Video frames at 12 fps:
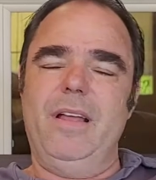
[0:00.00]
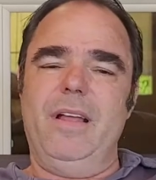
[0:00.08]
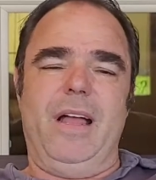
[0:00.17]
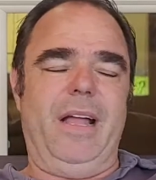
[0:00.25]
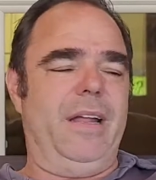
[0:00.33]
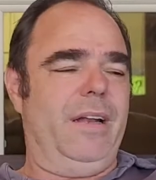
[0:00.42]

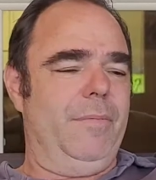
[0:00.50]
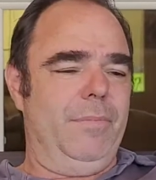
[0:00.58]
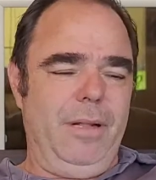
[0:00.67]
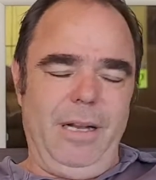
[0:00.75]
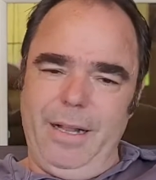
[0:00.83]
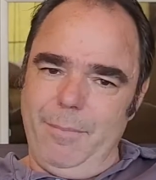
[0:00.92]
I can
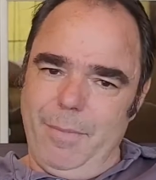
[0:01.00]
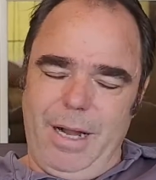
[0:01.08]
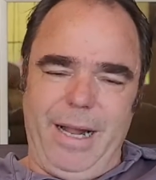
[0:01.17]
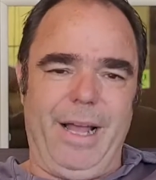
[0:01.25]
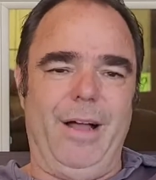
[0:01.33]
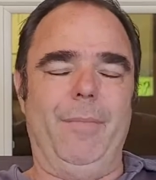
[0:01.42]
completely
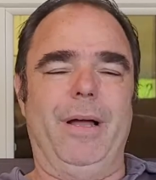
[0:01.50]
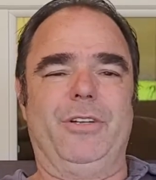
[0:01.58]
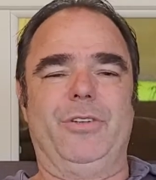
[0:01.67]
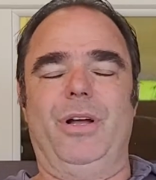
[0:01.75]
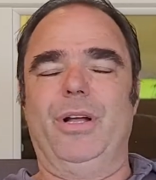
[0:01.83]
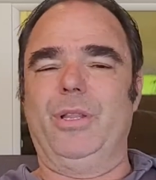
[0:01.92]
mod out my
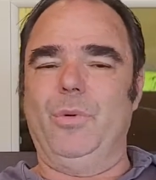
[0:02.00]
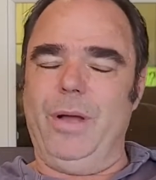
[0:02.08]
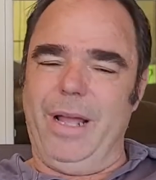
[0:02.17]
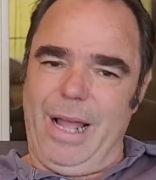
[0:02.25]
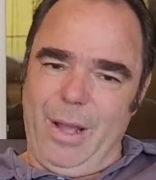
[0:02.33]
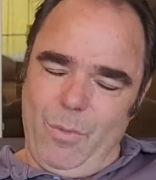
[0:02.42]
truck the
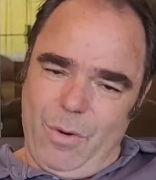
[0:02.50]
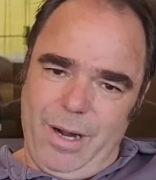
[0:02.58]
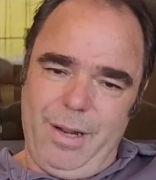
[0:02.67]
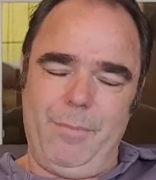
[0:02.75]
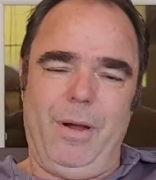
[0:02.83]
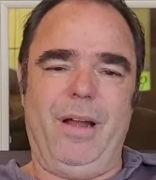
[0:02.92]
way I
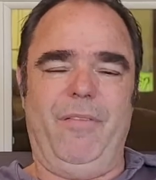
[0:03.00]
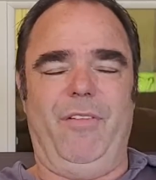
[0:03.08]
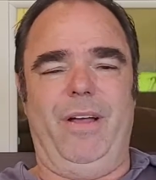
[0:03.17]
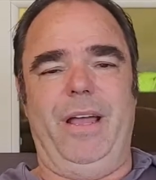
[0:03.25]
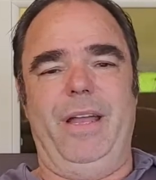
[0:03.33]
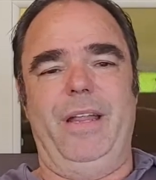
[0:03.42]
want it
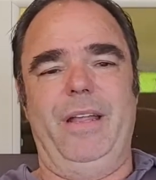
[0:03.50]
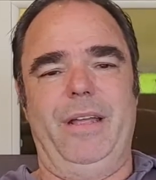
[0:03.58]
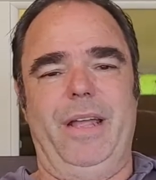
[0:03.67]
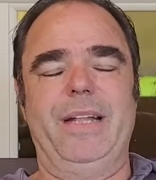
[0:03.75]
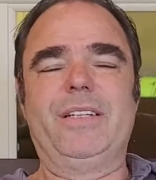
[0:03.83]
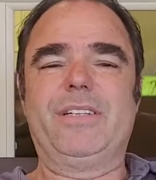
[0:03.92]
modified
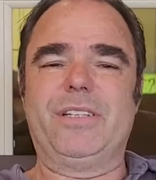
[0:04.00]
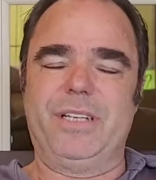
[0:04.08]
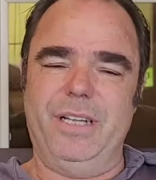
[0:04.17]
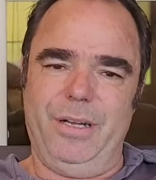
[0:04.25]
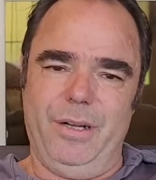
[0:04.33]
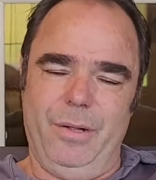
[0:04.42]
and
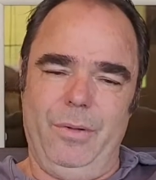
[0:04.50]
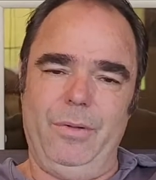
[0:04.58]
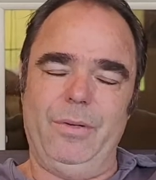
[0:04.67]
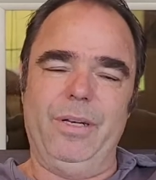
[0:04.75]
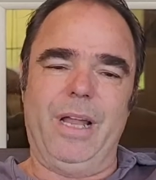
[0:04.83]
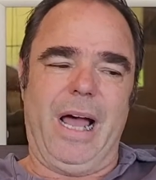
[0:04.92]
still
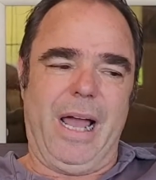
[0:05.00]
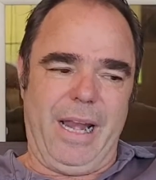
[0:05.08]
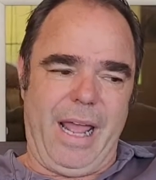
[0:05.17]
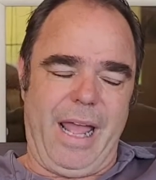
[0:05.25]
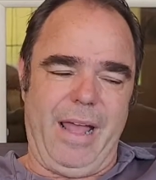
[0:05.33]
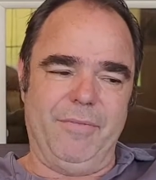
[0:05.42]
not
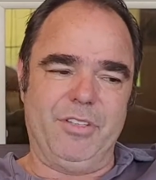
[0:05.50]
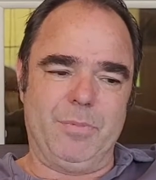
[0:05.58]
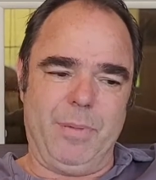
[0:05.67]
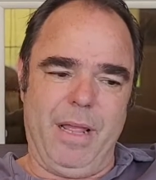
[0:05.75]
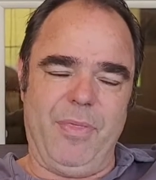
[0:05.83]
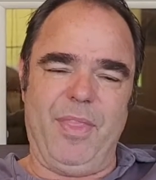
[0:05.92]
have
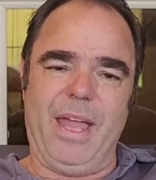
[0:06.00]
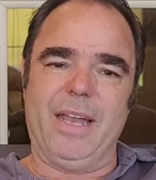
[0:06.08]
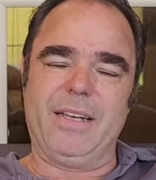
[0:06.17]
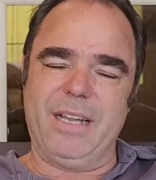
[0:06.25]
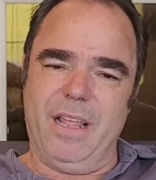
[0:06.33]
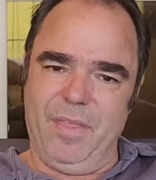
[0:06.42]
spent
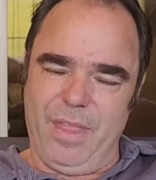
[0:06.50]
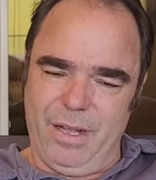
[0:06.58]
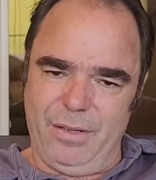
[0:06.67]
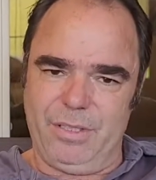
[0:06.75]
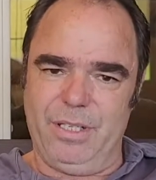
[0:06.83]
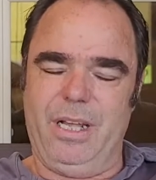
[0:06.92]
that
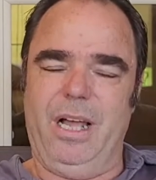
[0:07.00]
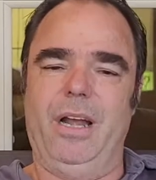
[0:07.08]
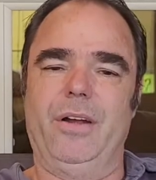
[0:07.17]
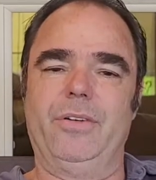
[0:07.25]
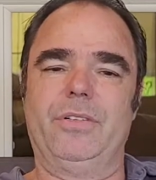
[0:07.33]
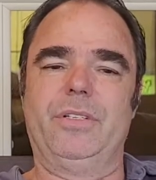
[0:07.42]

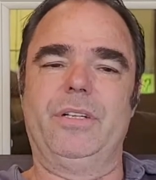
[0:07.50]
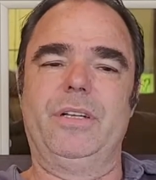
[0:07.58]
$10,000